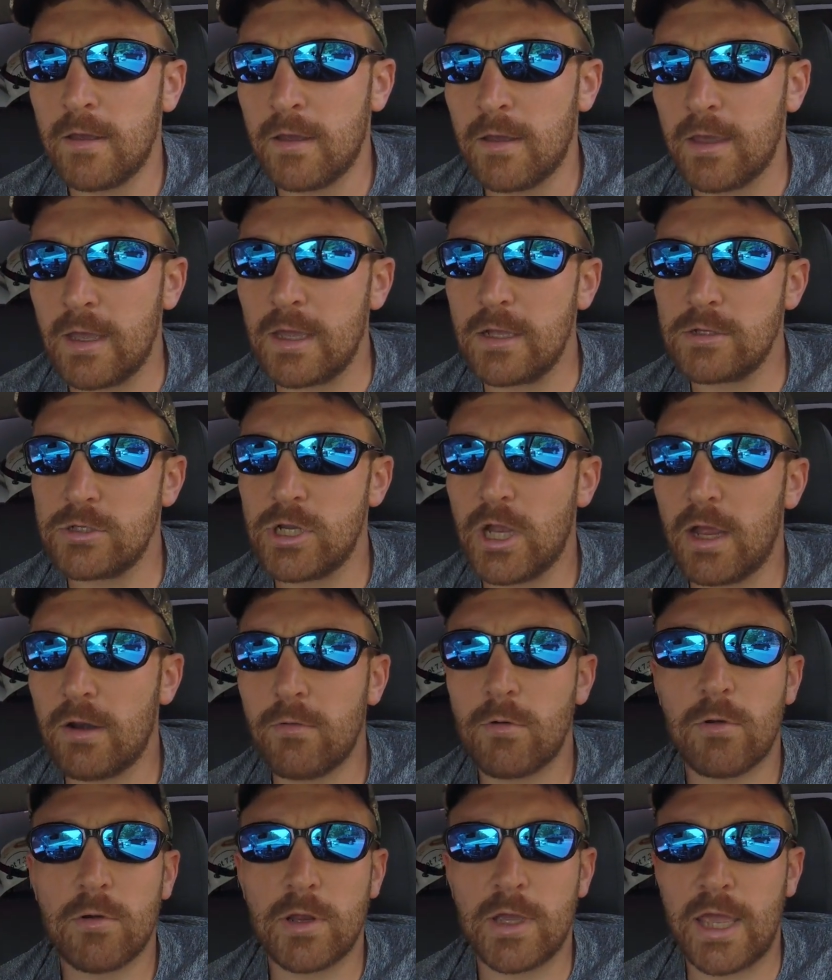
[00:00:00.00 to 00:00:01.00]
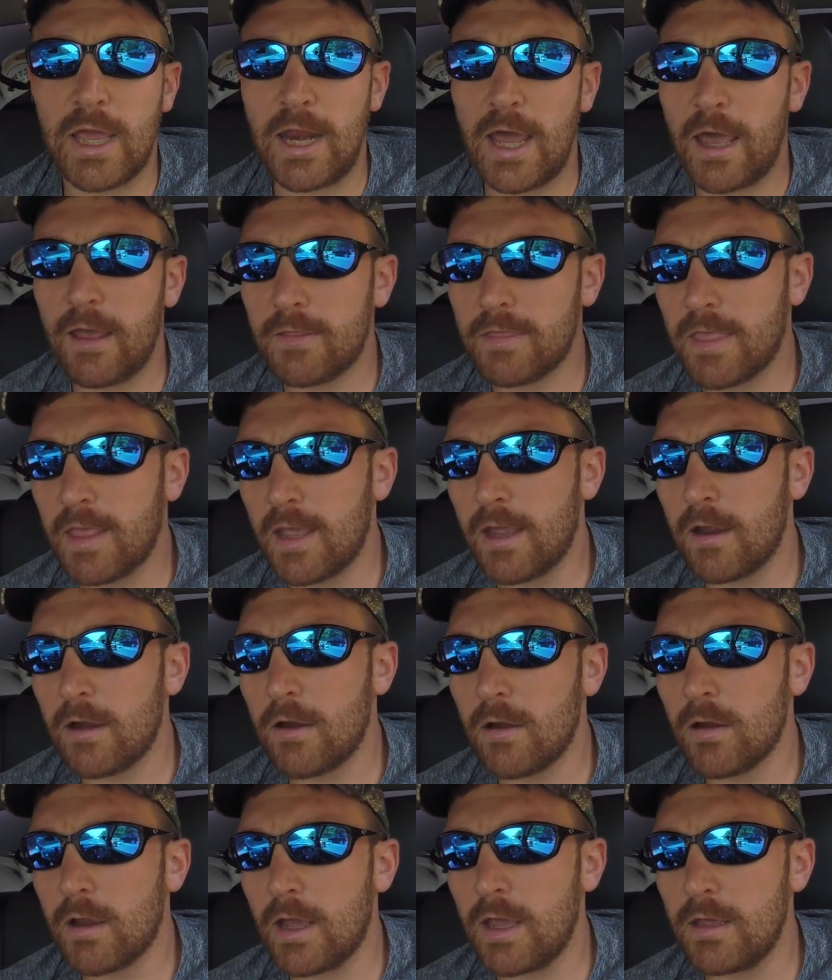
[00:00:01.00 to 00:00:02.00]
in general to get out
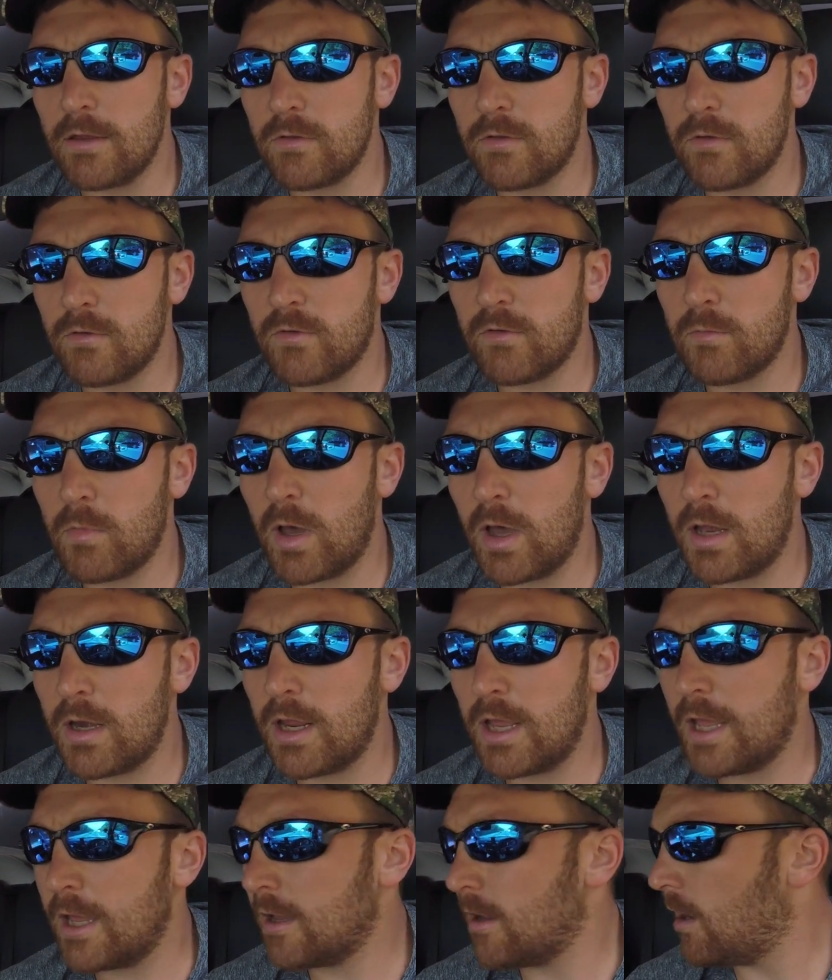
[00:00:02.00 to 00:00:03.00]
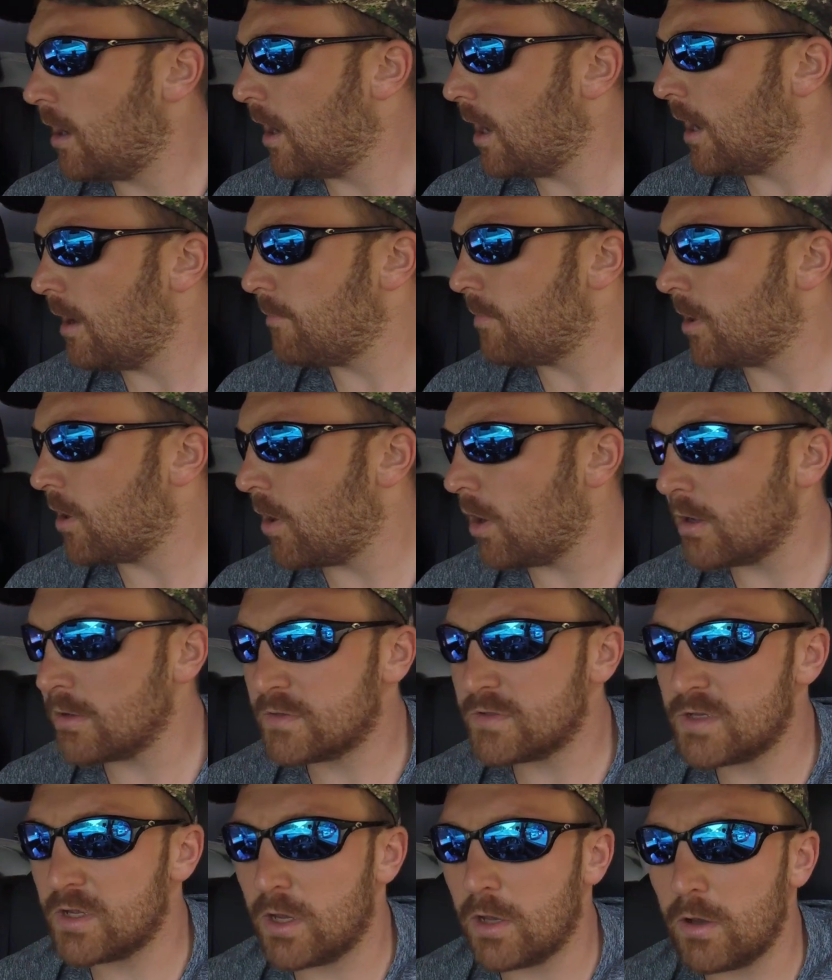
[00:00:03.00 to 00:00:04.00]
there and do some hunting, but
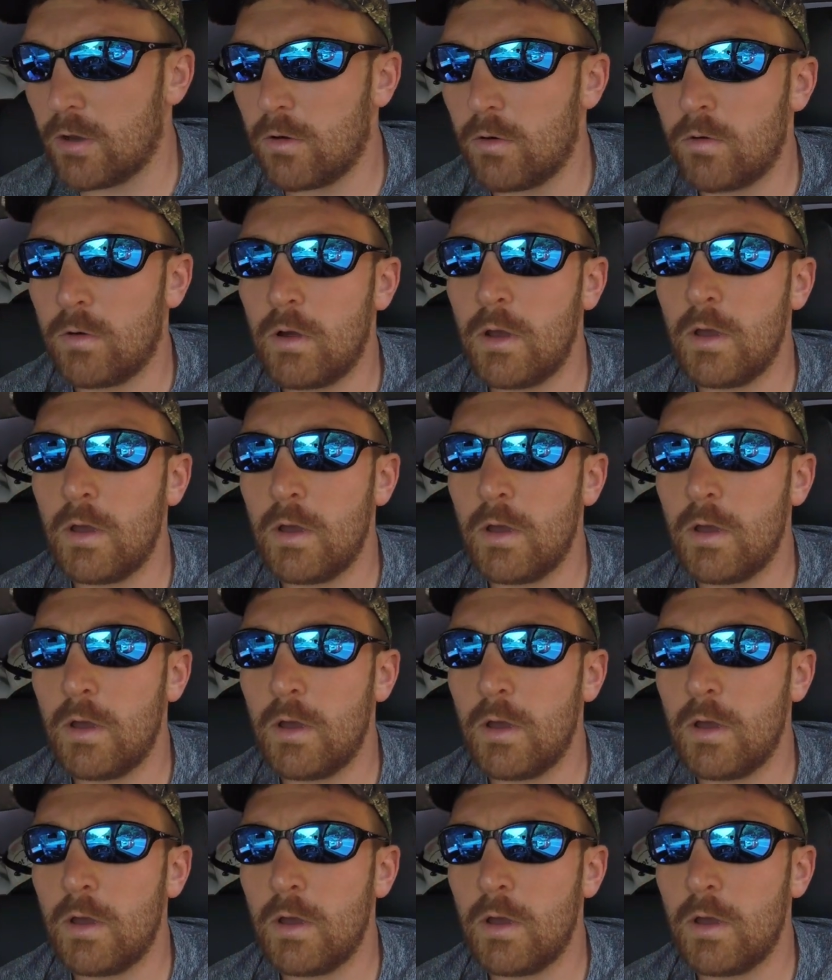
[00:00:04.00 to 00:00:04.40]
also